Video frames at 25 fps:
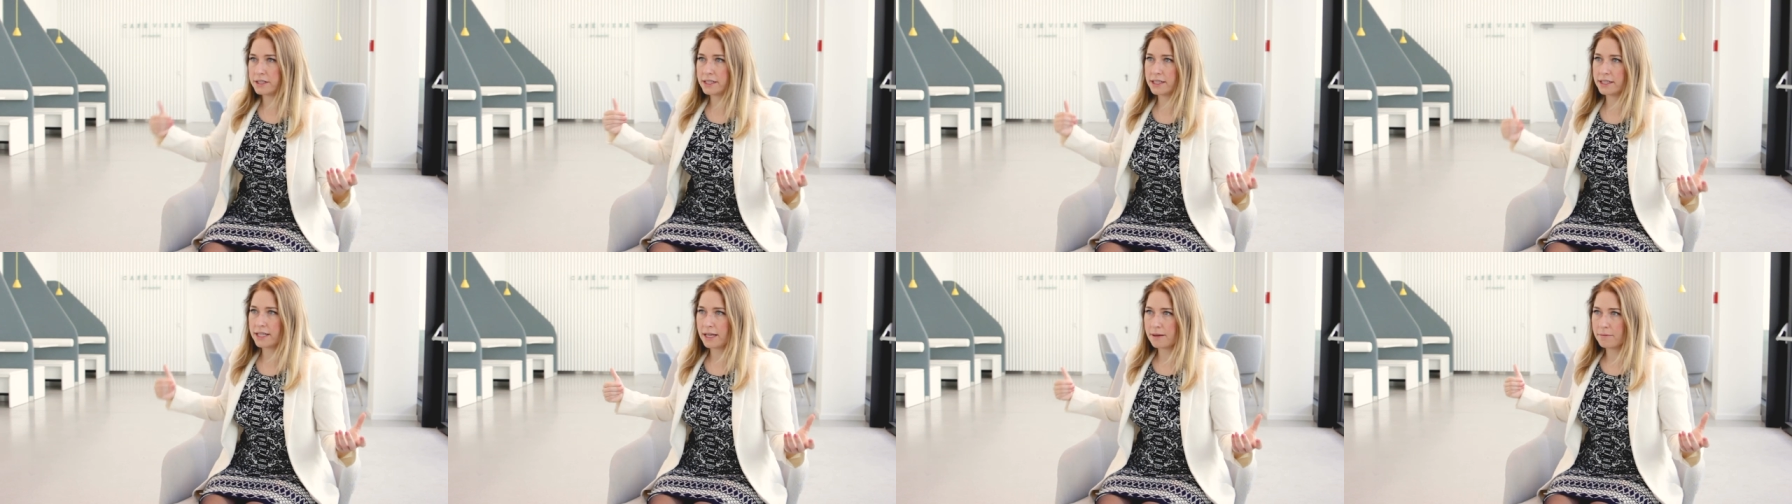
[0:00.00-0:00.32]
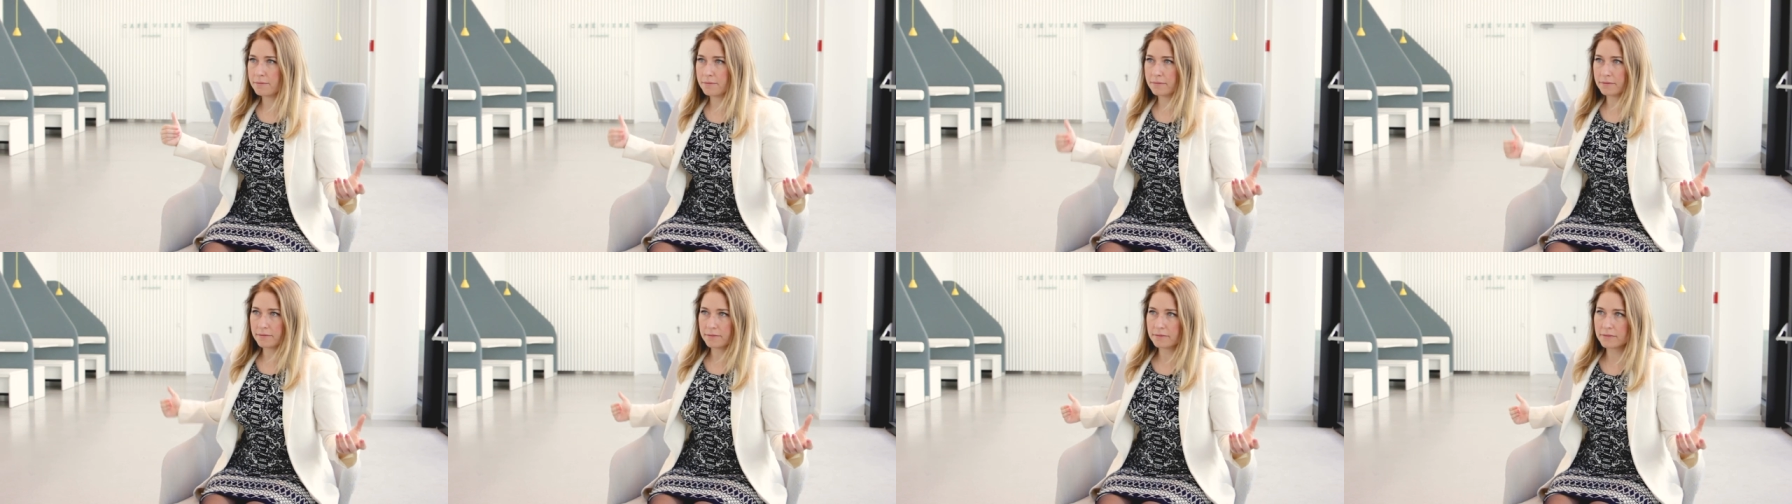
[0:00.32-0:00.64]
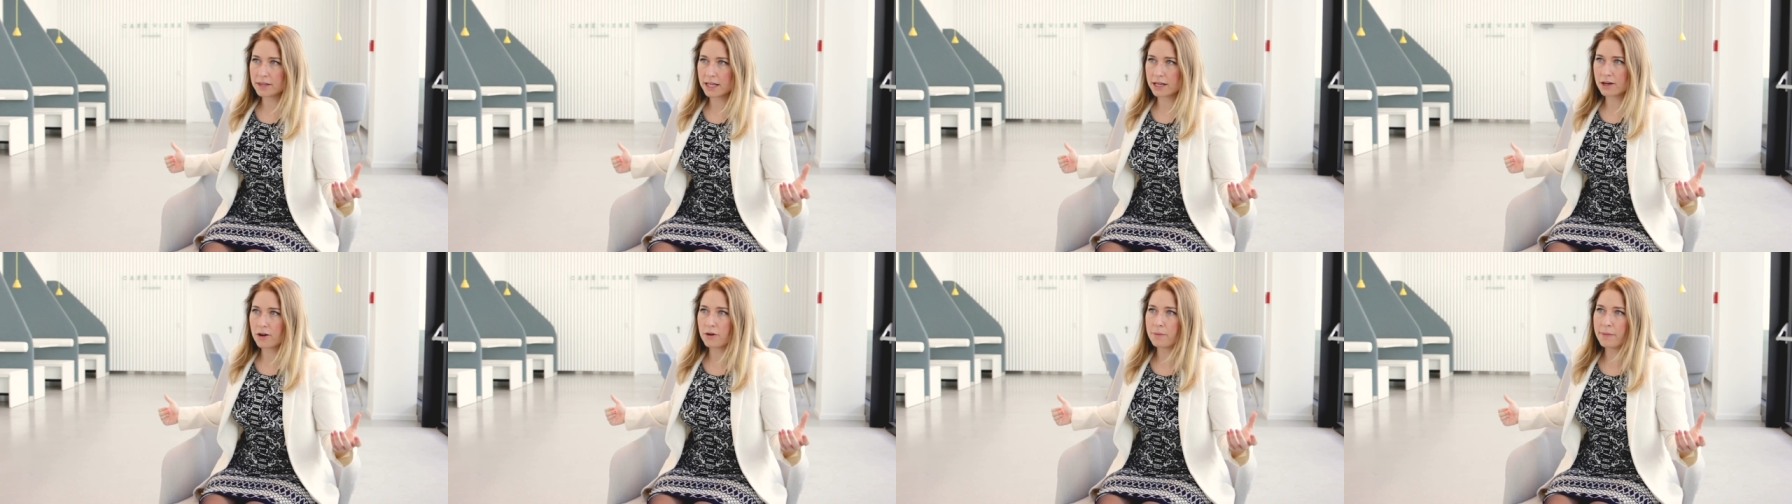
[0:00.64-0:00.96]
and then they
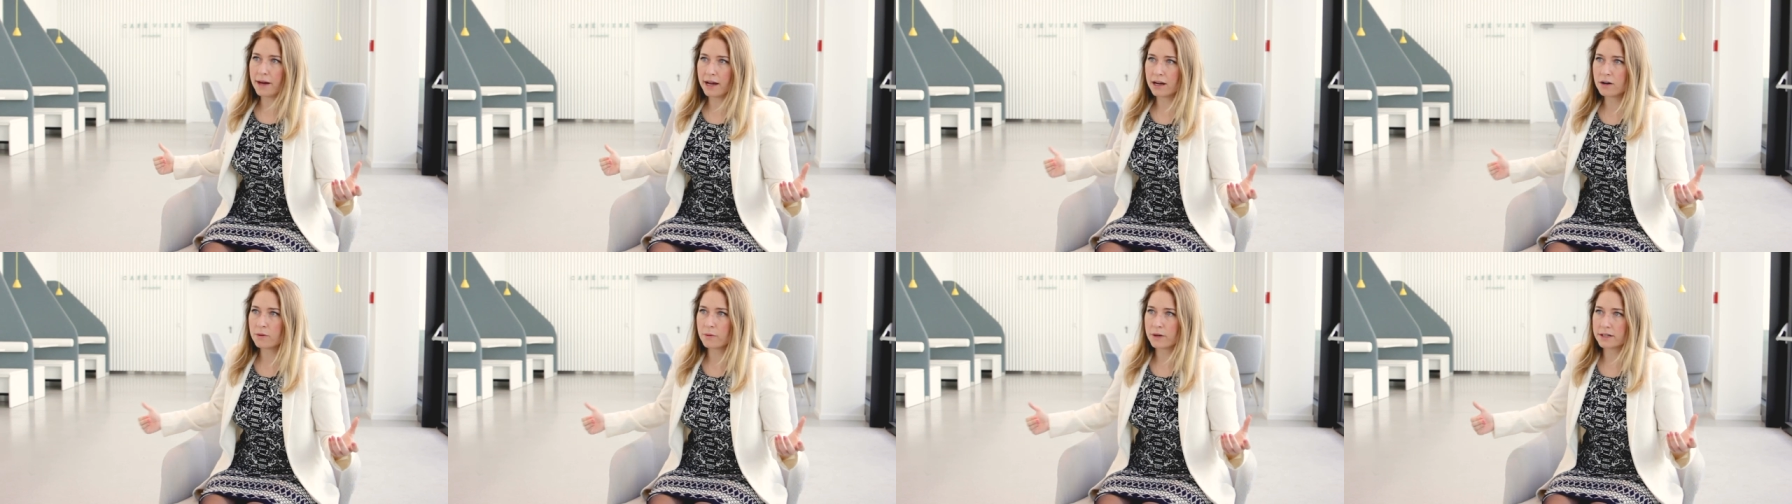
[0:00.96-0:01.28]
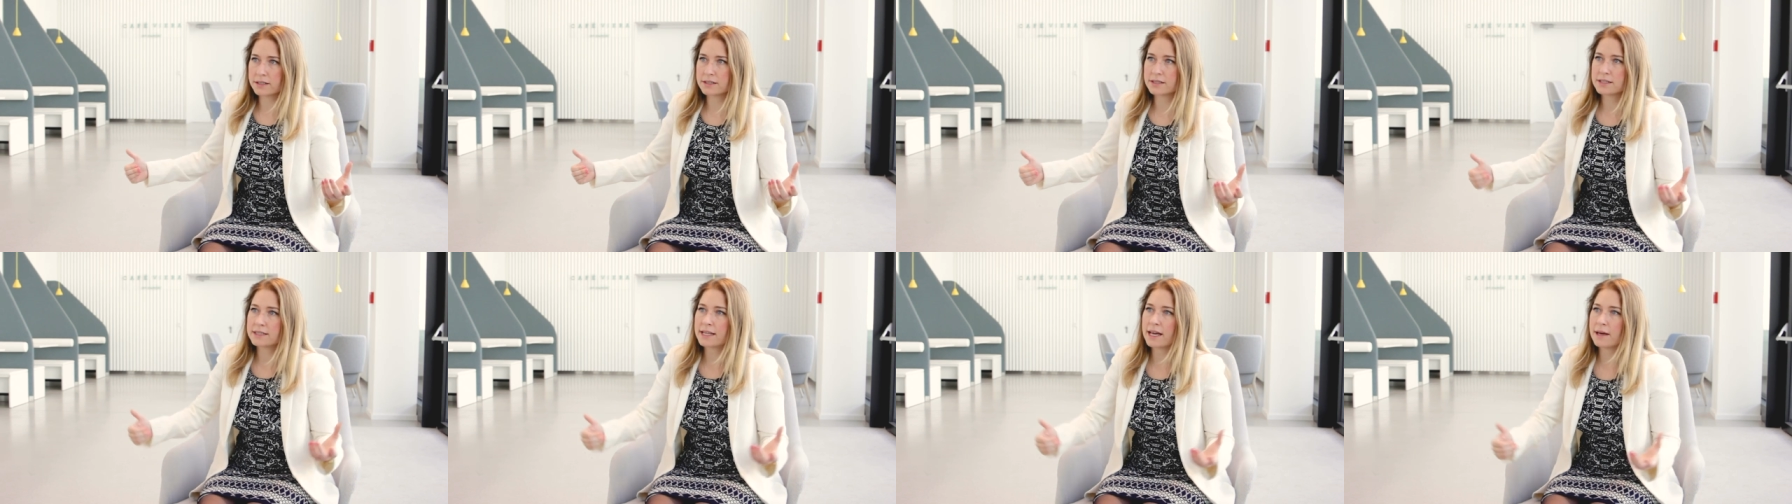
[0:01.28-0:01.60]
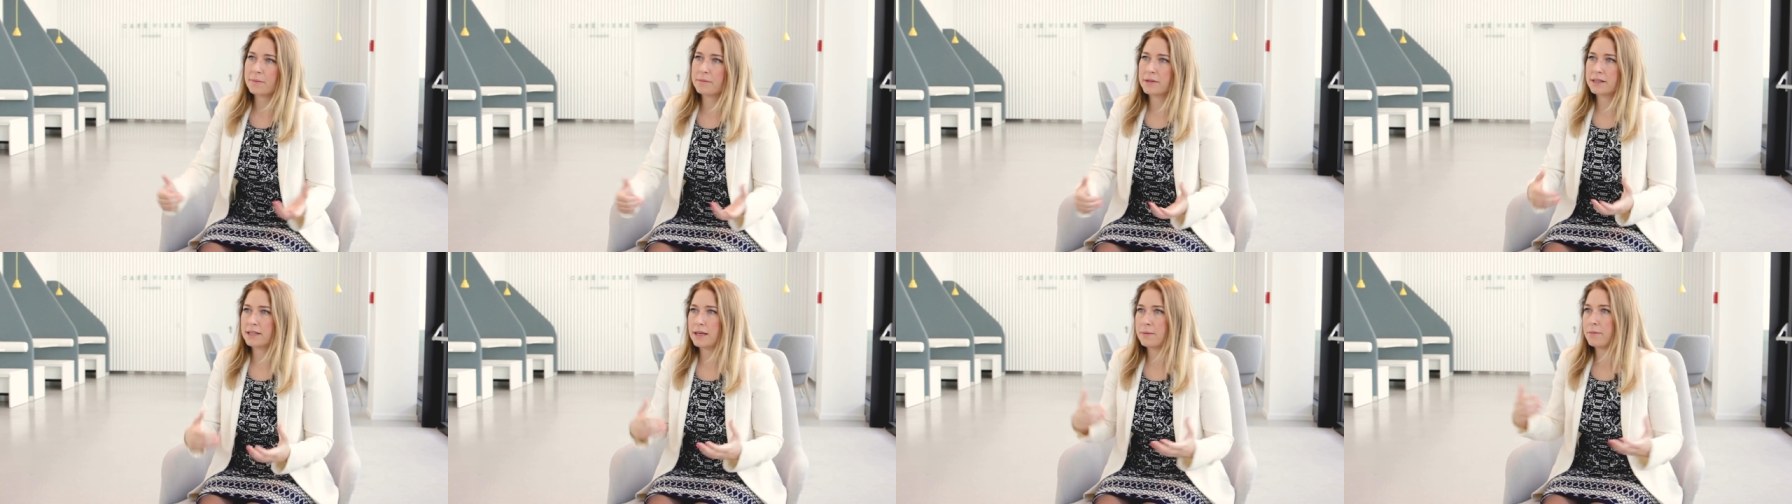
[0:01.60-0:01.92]
they go back one
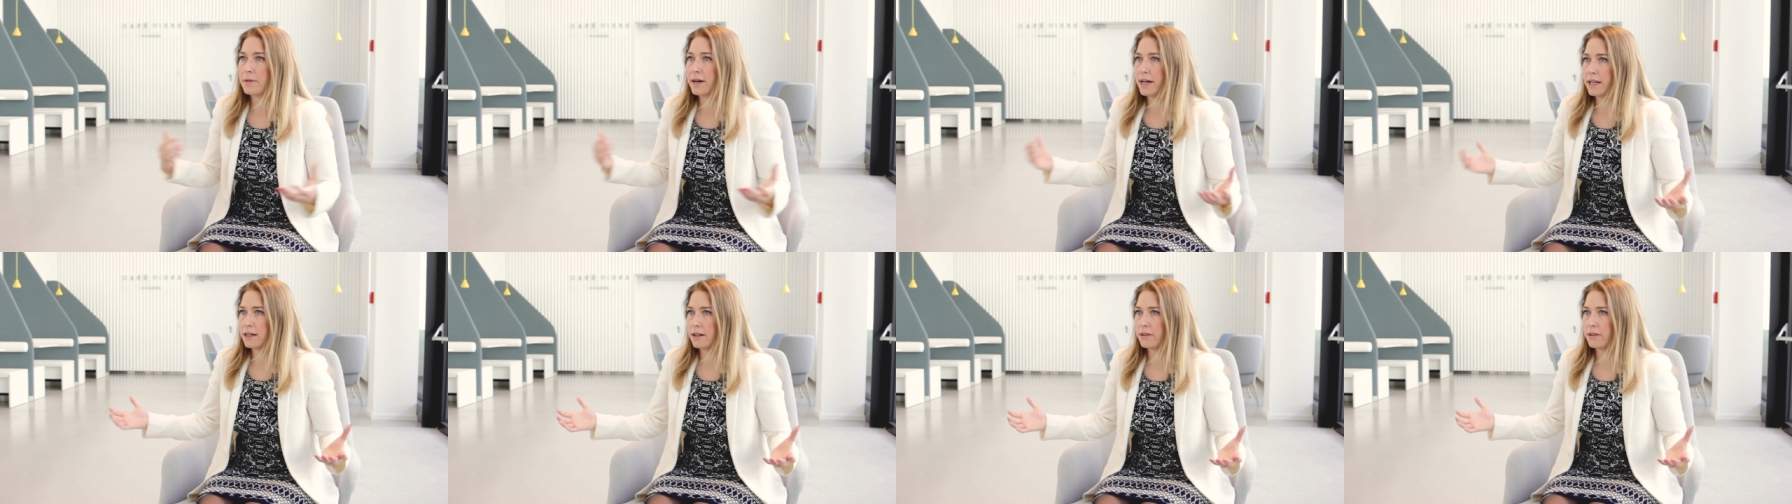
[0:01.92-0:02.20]
step and they buy